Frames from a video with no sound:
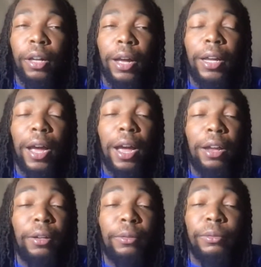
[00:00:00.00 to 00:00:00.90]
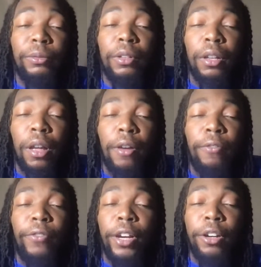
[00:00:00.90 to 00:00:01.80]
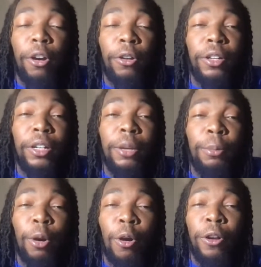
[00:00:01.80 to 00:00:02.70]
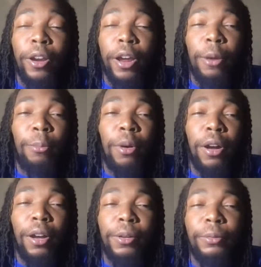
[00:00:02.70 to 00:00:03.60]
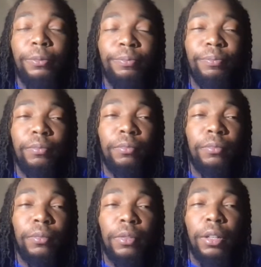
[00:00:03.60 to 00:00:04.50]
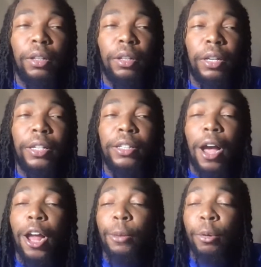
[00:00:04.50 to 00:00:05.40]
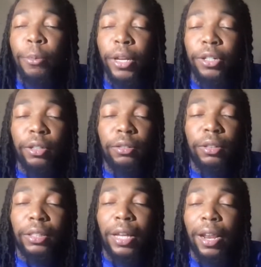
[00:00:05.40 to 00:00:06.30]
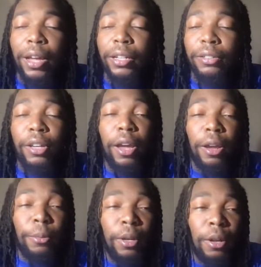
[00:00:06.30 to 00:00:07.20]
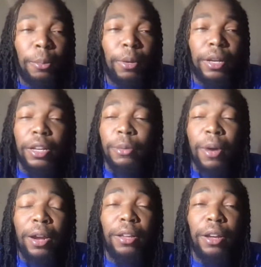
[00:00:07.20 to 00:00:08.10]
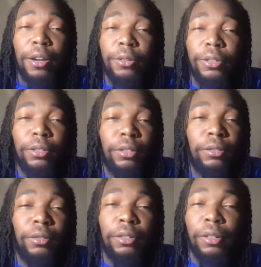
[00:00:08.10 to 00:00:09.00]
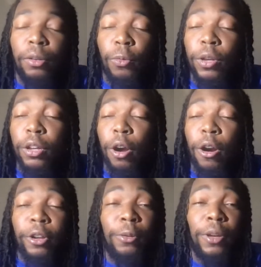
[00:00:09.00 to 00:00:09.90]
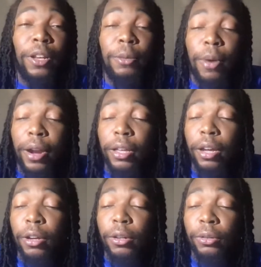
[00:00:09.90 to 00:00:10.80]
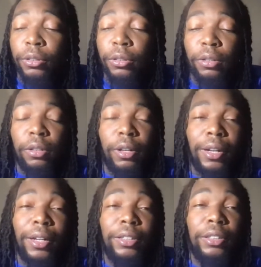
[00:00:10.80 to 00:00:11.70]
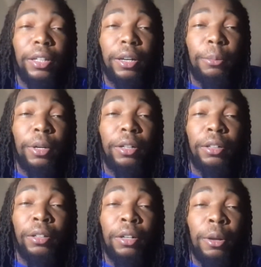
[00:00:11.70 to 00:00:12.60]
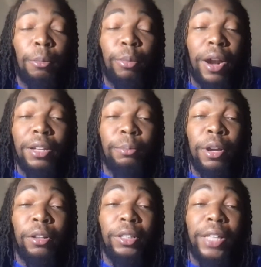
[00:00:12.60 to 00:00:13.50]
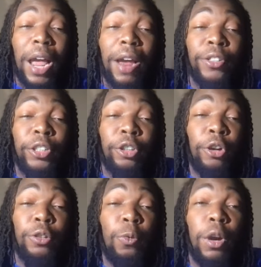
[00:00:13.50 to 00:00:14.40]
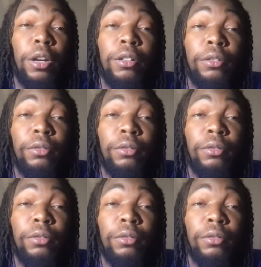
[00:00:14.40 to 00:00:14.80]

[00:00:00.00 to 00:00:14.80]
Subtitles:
I got Victor Oladipo on there, but he's an honorable mention because I like his game. But anybody else, we can argue anybody else, like I said. But Bradley Beal is averaging 31.